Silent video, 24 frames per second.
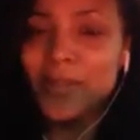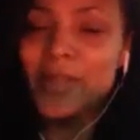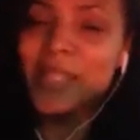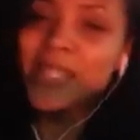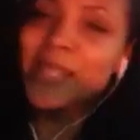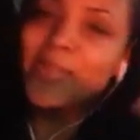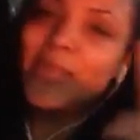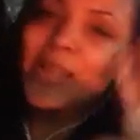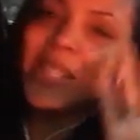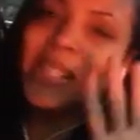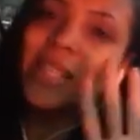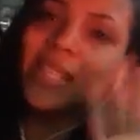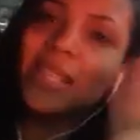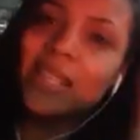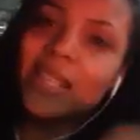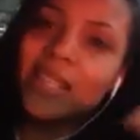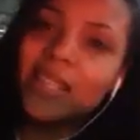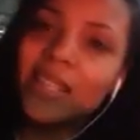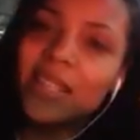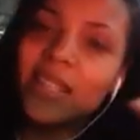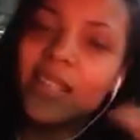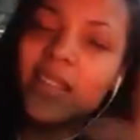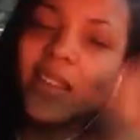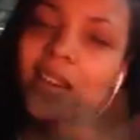Miss Montana
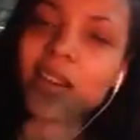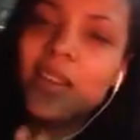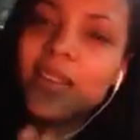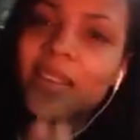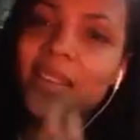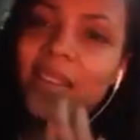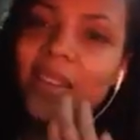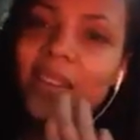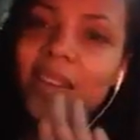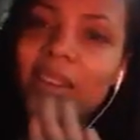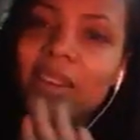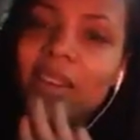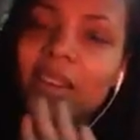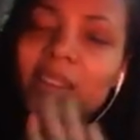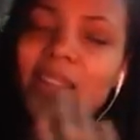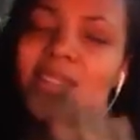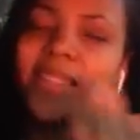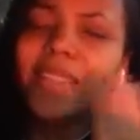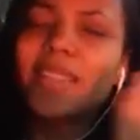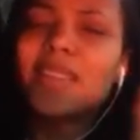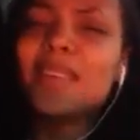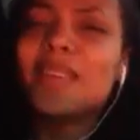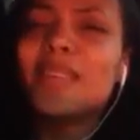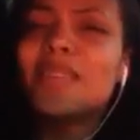De Leon here.
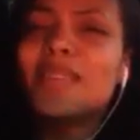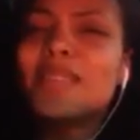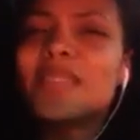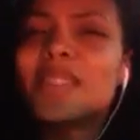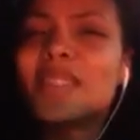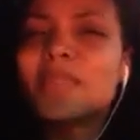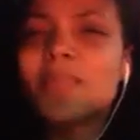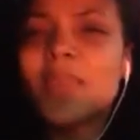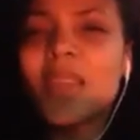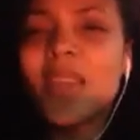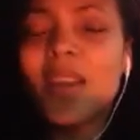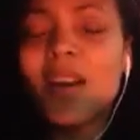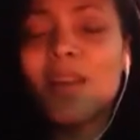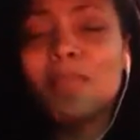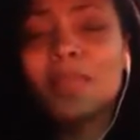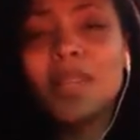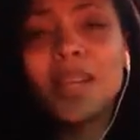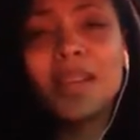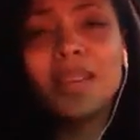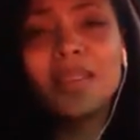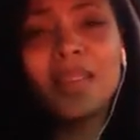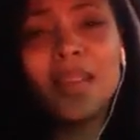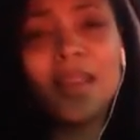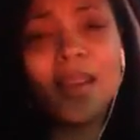Excuse me, I'm
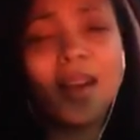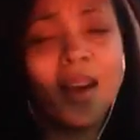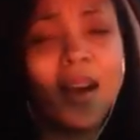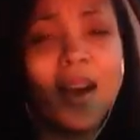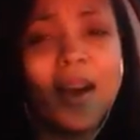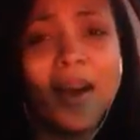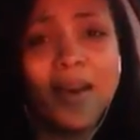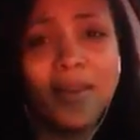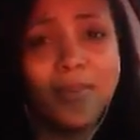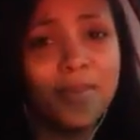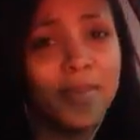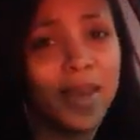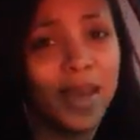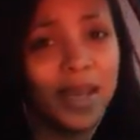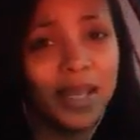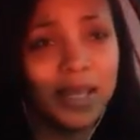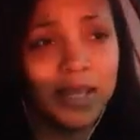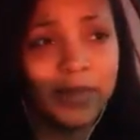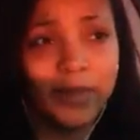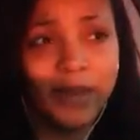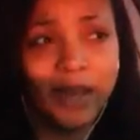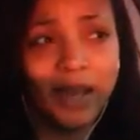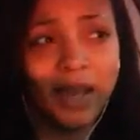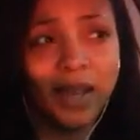looking like a hot
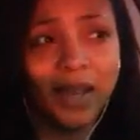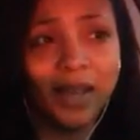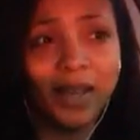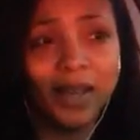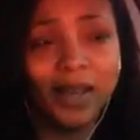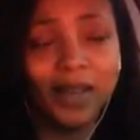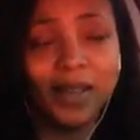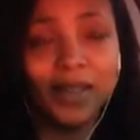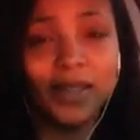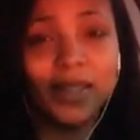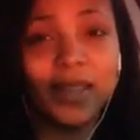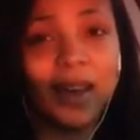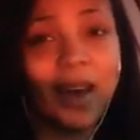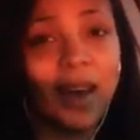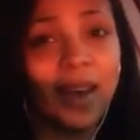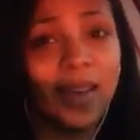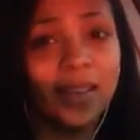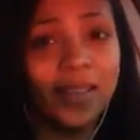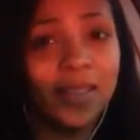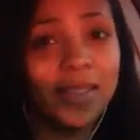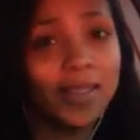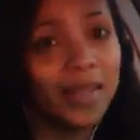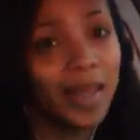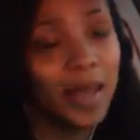mess because
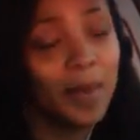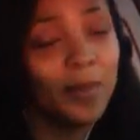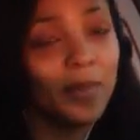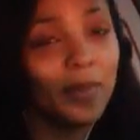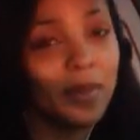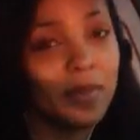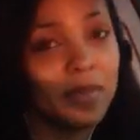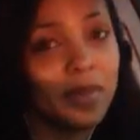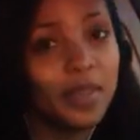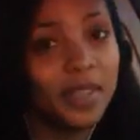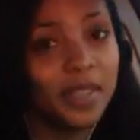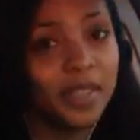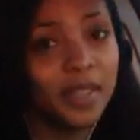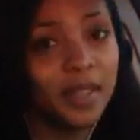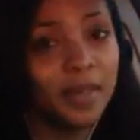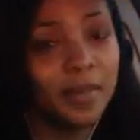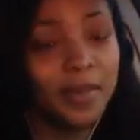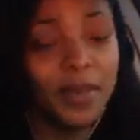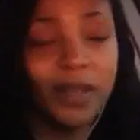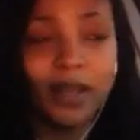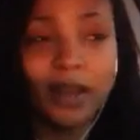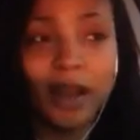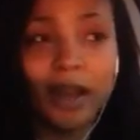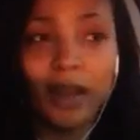I just came from the
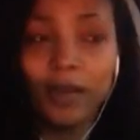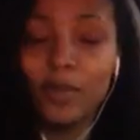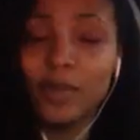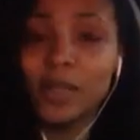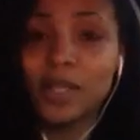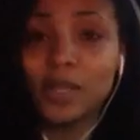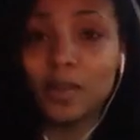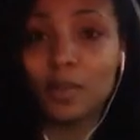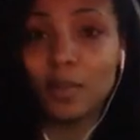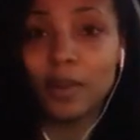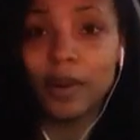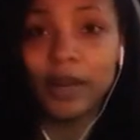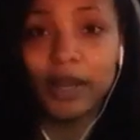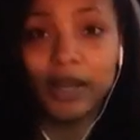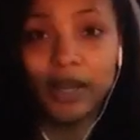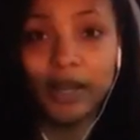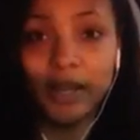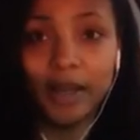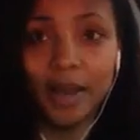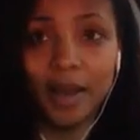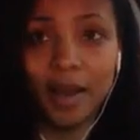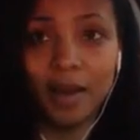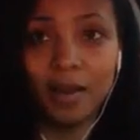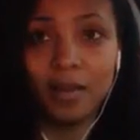gym and I was working
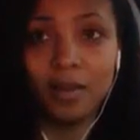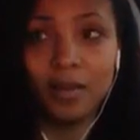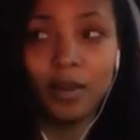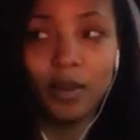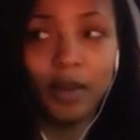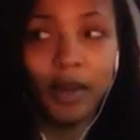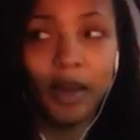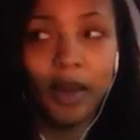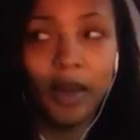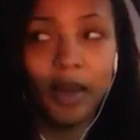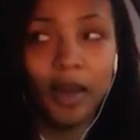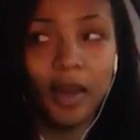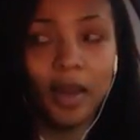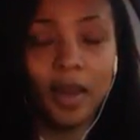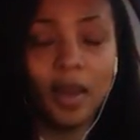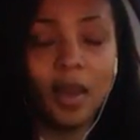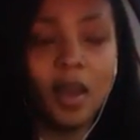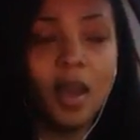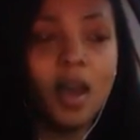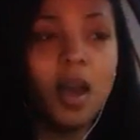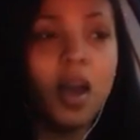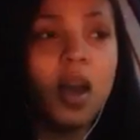it out, okay?